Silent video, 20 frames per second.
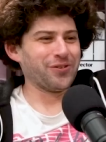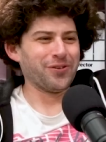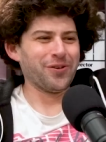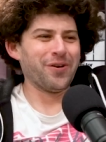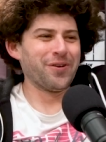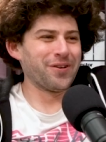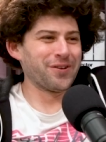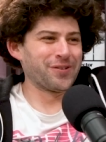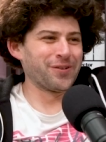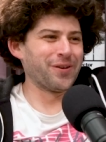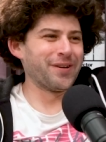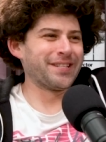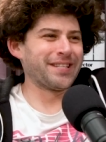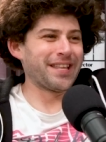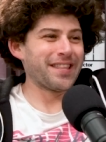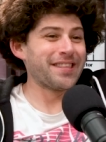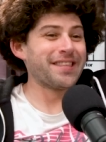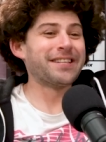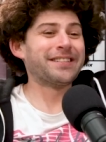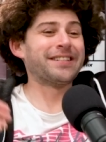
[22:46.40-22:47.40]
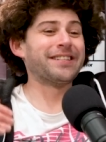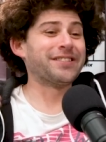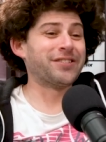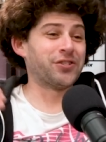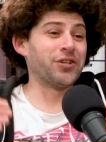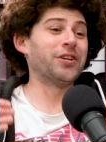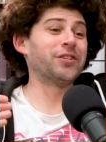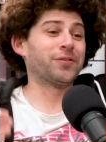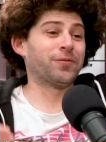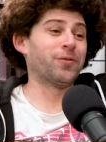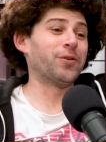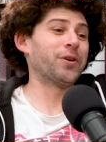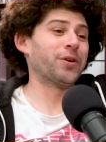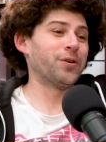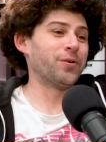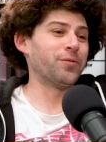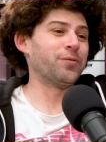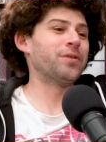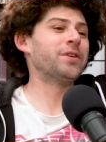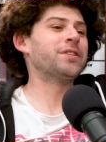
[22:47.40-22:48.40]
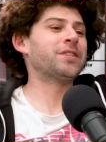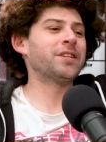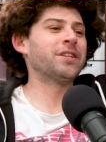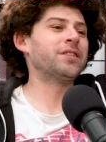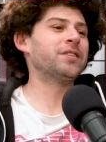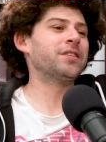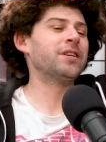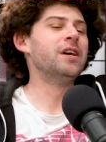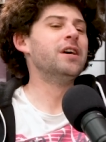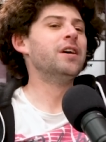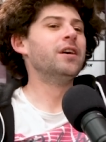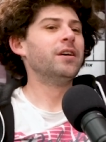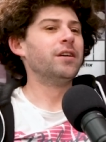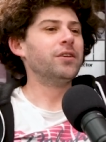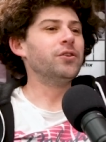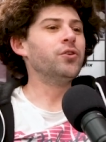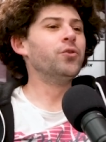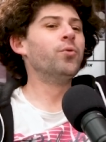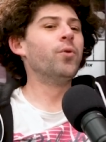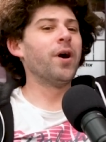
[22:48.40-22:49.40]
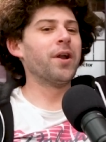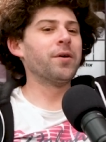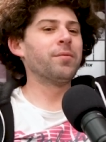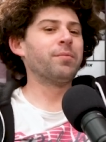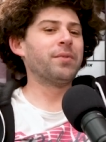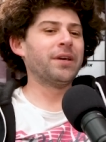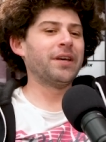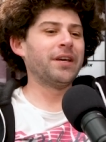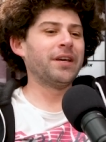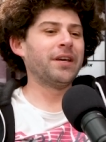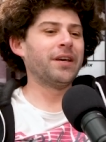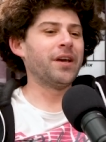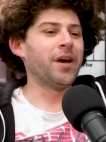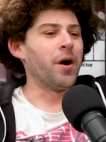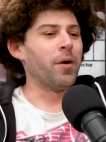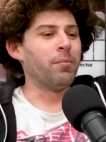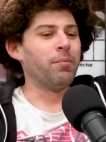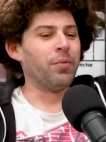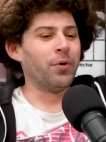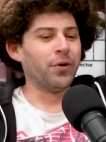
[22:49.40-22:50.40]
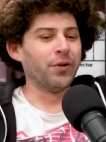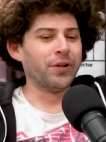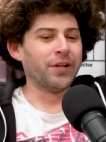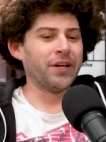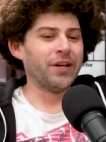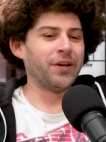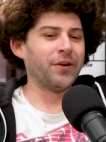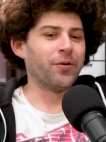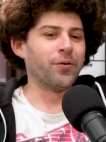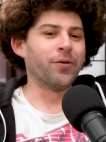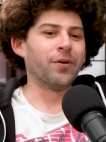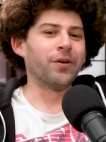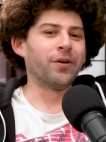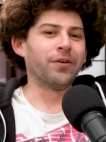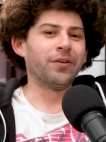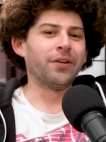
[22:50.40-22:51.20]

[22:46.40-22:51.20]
no one enjoys it. This is just for you. This is you want to be a bully or